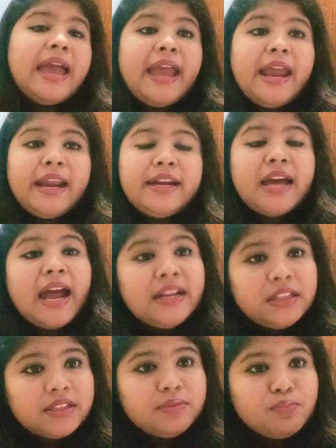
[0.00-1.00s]
And
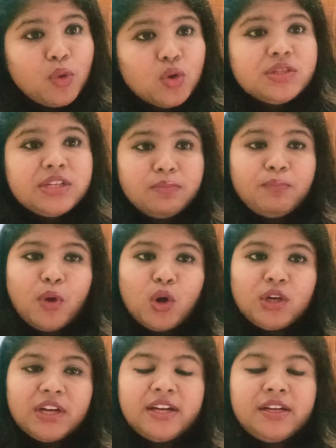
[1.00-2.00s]
another most
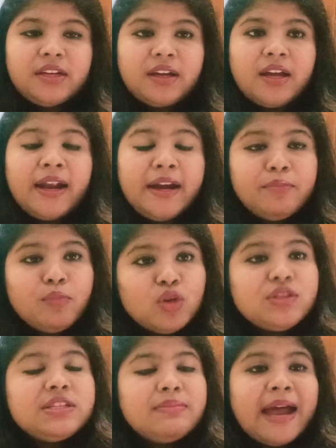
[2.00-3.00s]
important and
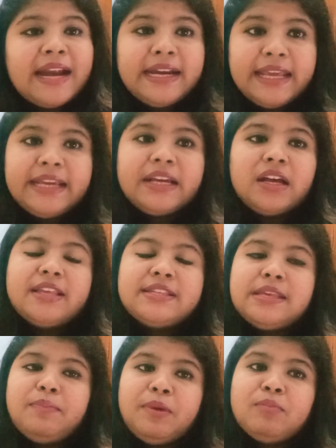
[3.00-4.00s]
most demanding
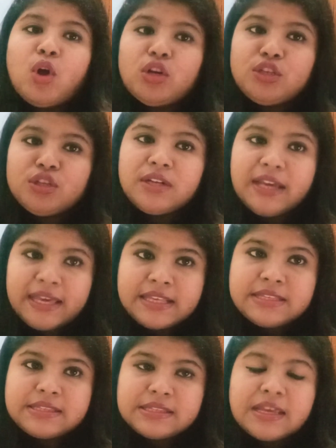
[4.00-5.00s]
SAP module
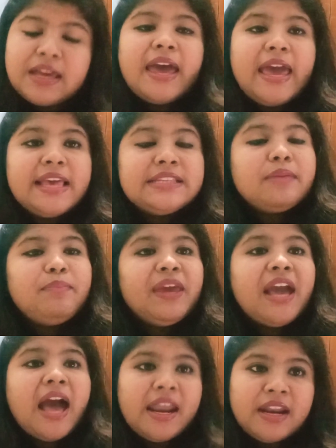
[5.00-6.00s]
is
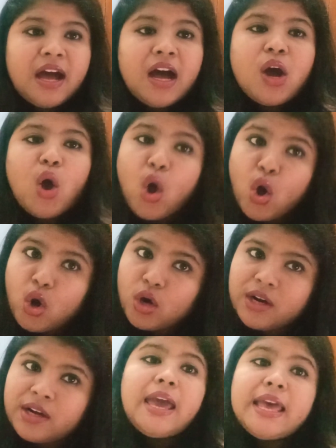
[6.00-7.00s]
SAP HANA
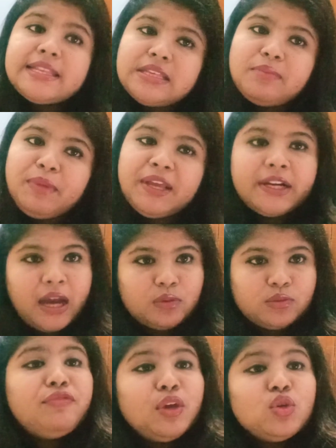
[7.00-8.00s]
or SAP Cloud.
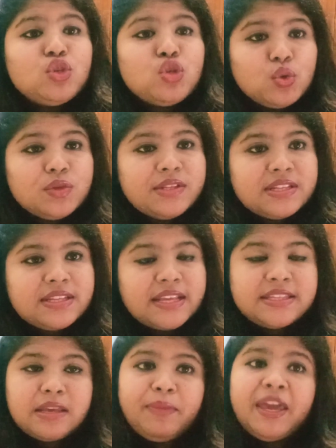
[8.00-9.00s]
If you choose this
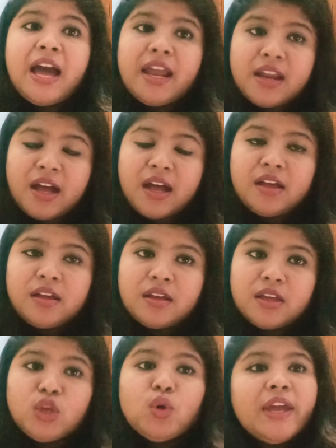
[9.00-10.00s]
SAP HANA,
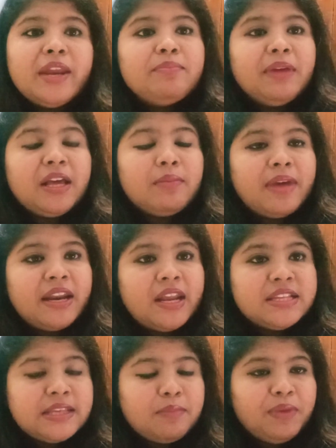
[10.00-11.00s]
you can become
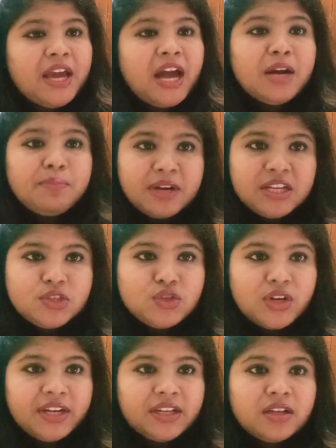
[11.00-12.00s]
an SAP
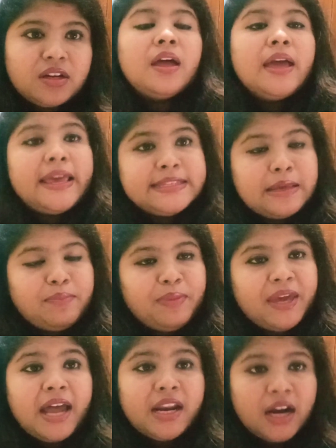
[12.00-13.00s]
administrator, SAP
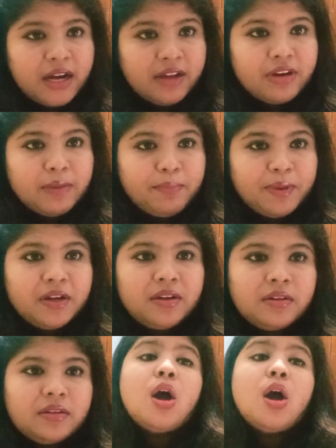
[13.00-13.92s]
HANA developer